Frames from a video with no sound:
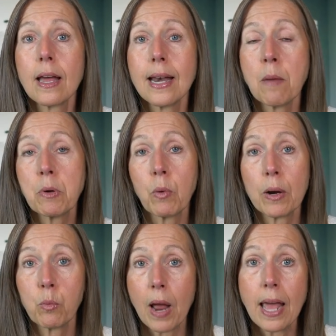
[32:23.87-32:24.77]
number
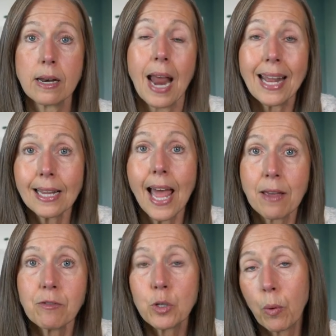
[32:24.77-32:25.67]
one, and
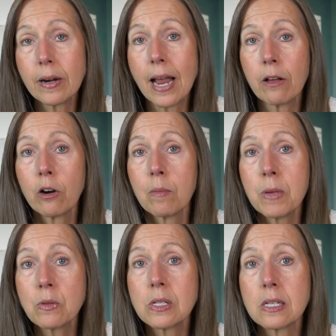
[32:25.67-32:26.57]
life, to wear down our
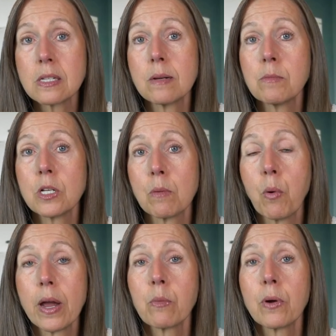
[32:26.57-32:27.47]
immune system to the
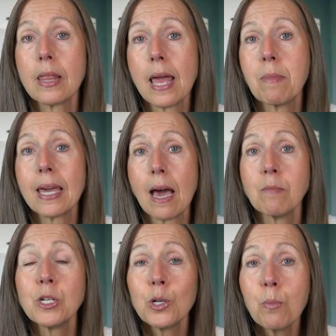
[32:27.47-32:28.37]
point where they
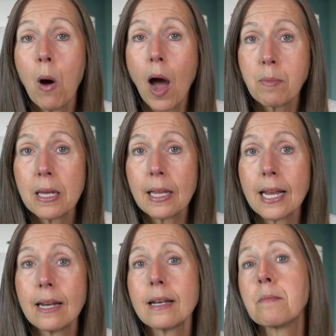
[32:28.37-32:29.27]
become too
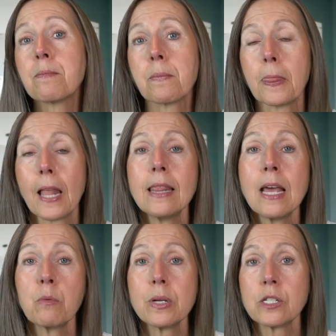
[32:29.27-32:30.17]
populated, and
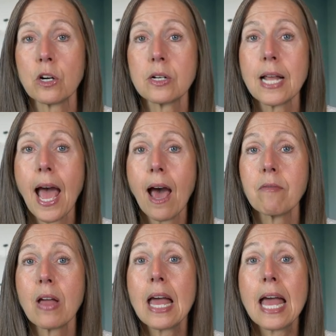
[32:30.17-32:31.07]
then we start to
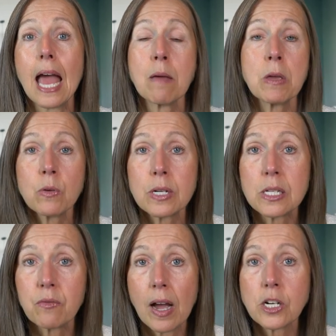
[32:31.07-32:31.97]
have immune
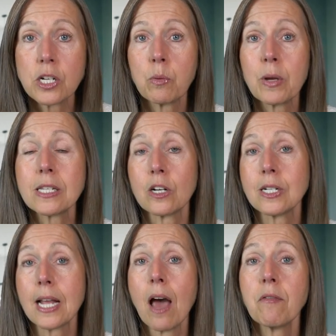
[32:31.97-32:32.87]
dysfunction. We start
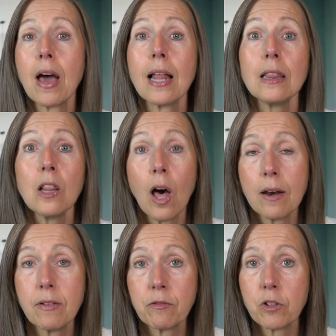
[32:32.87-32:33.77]
to have a lot
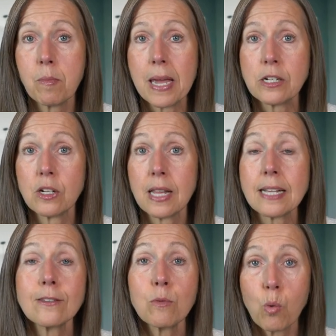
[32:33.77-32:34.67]
of inflammation.
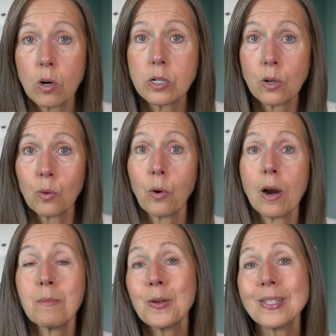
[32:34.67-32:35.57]
That's the war zone where
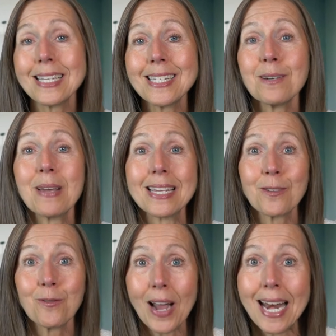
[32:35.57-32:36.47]
our immune system is
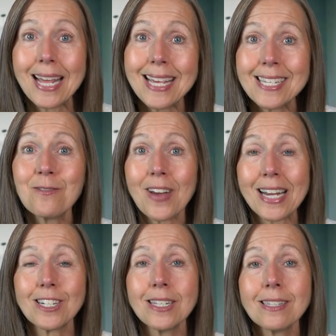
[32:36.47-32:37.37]
fighting these
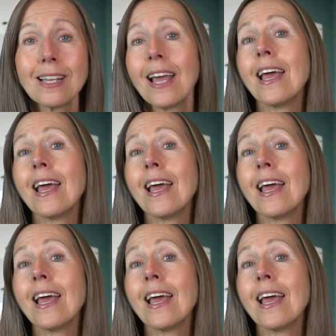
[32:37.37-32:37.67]
infections,